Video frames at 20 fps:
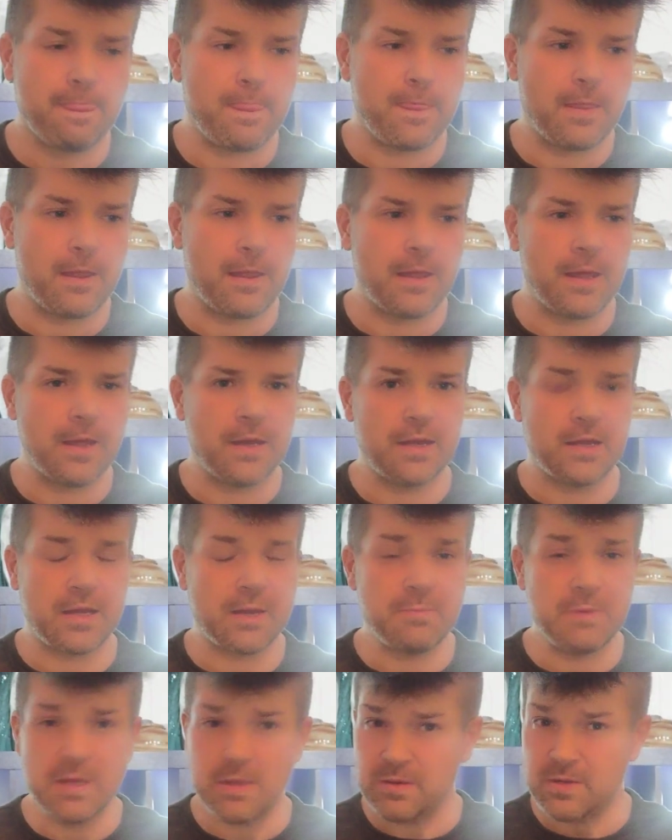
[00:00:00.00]
And it can
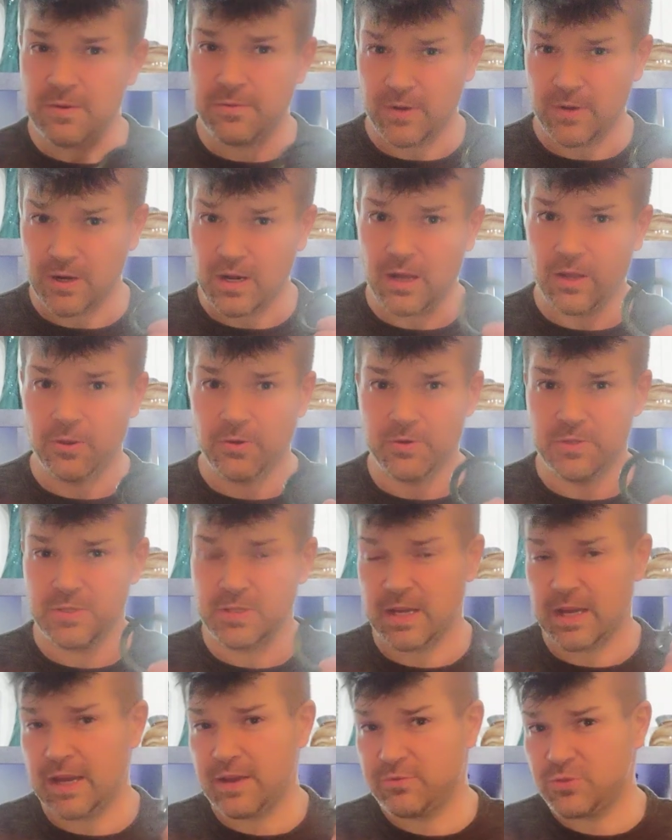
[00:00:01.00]
be in different colors. Like,
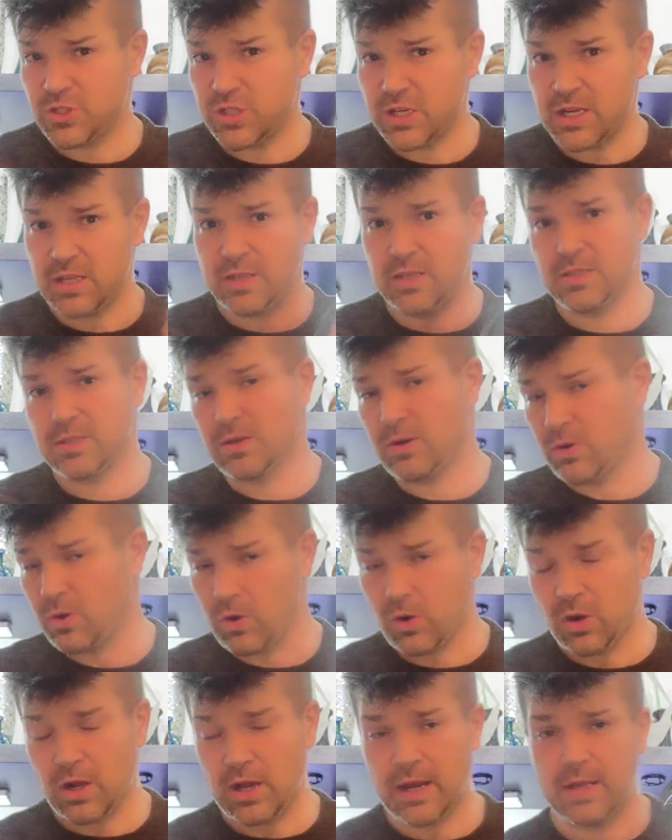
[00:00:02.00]
I have jade that's in all
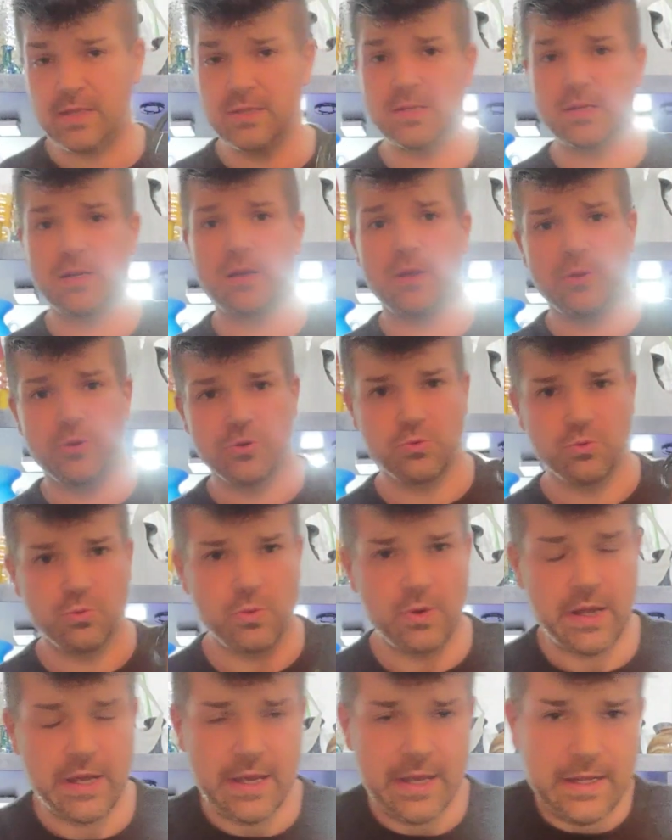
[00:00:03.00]
kinds of colors,
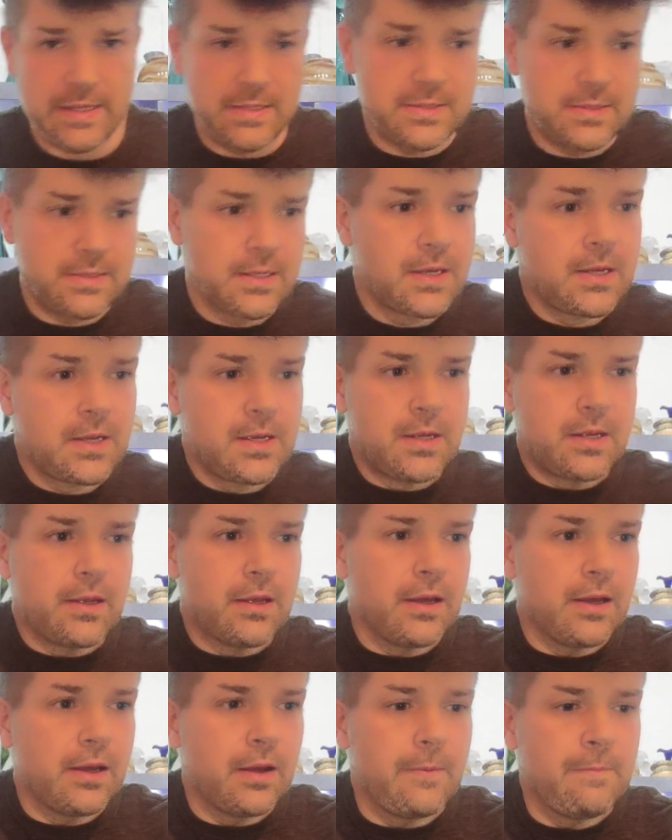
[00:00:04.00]
reds.
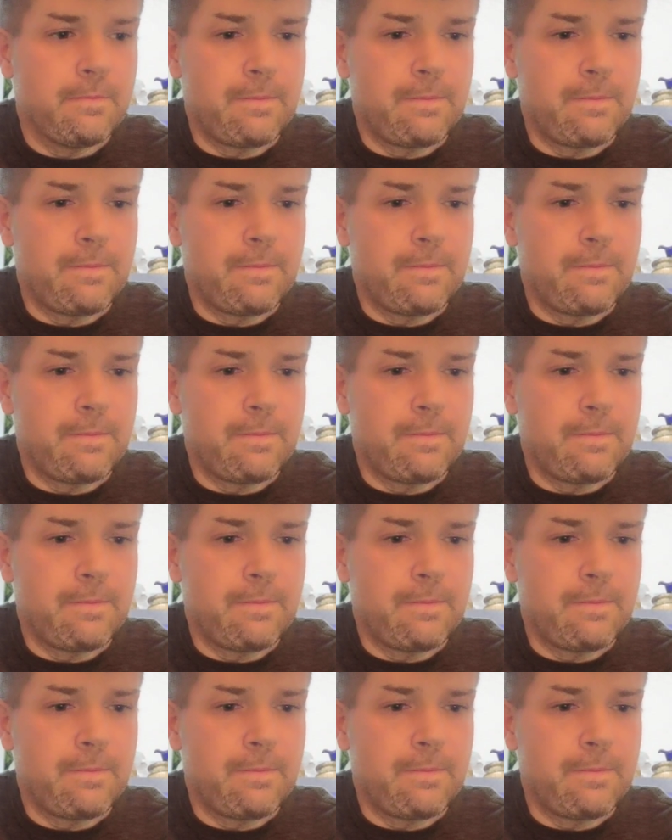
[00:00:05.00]
A